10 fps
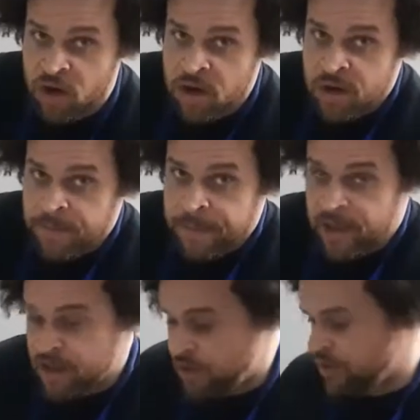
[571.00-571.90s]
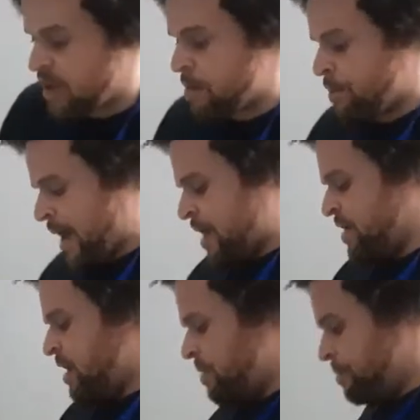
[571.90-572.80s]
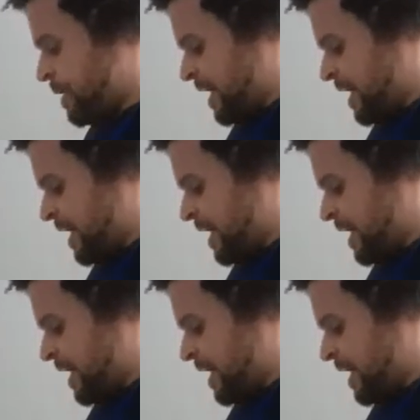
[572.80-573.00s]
you can use cumin powder, about a